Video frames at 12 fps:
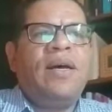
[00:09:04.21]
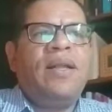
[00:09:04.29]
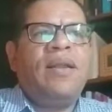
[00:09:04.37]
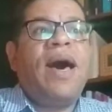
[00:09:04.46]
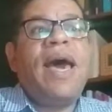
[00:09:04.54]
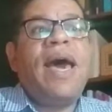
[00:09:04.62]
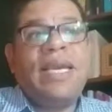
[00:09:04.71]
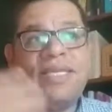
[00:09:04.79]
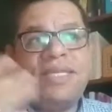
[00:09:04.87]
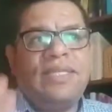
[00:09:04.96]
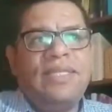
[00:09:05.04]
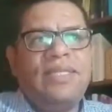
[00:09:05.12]
and so on,
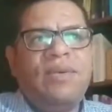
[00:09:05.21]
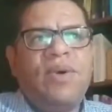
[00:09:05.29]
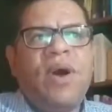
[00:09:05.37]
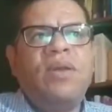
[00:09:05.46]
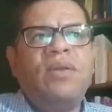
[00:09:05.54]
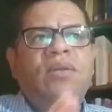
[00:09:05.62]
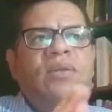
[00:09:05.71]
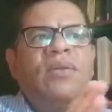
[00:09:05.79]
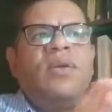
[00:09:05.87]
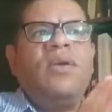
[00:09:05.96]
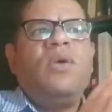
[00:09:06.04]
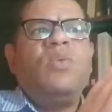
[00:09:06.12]
will
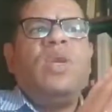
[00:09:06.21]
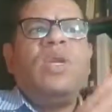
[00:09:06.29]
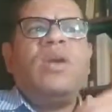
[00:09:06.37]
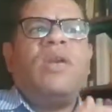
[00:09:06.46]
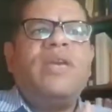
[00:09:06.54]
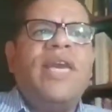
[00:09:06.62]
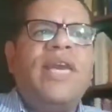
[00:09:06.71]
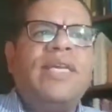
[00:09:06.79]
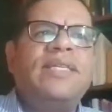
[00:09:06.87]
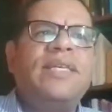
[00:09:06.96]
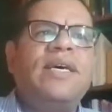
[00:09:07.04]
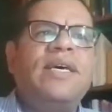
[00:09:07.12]
create a
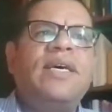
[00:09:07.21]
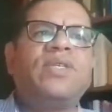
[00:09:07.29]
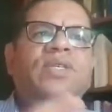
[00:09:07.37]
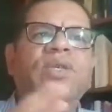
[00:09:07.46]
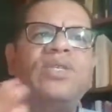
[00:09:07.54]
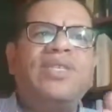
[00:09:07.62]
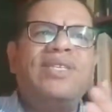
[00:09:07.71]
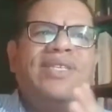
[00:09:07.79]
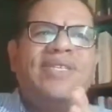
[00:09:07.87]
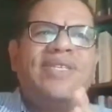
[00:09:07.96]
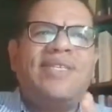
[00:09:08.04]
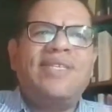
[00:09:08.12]
certain
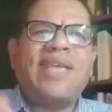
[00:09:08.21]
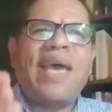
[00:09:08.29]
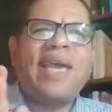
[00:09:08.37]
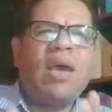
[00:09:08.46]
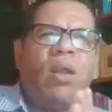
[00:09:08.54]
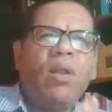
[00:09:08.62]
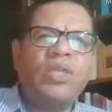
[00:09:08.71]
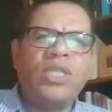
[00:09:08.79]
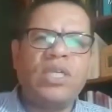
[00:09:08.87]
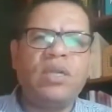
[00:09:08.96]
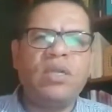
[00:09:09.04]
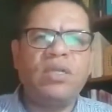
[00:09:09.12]
psychological
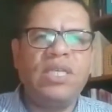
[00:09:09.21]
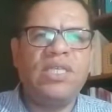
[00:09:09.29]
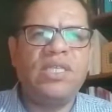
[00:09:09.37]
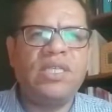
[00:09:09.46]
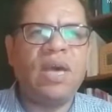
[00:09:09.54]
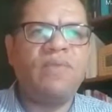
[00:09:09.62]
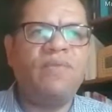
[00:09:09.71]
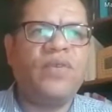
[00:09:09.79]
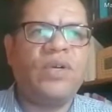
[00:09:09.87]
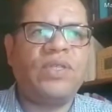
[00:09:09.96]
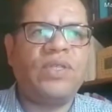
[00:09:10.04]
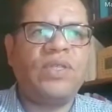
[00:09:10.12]
discomfort. And
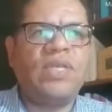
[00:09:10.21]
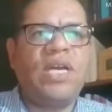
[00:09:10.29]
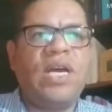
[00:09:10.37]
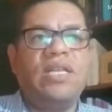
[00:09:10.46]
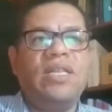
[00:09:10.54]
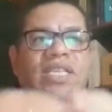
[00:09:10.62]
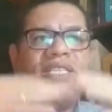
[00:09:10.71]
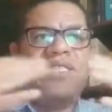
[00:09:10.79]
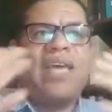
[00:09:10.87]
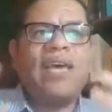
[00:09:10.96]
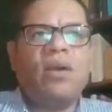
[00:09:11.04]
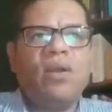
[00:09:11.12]
this psychological
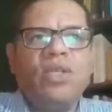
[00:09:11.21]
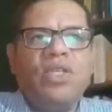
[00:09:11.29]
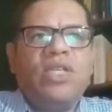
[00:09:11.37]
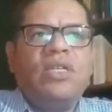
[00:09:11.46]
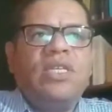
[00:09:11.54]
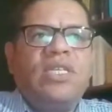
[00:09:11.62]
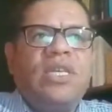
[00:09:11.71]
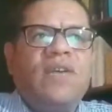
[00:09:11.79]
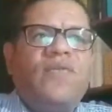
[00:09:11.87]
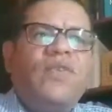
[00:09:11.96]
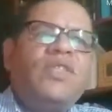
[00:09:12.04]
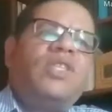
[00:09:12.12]
discomfort is what we
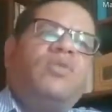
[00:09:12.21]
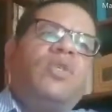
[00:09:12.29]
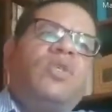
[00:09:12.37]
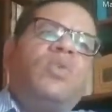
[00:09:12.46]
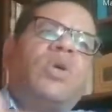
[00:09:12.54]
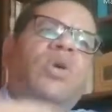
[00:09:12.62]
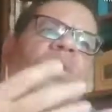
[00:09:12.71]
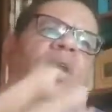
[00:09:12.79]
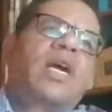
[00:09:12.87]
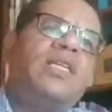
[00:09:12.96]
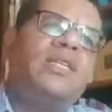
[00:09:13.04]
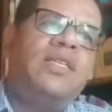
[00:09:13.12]
call a
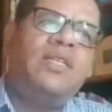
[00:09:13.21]
dissonance.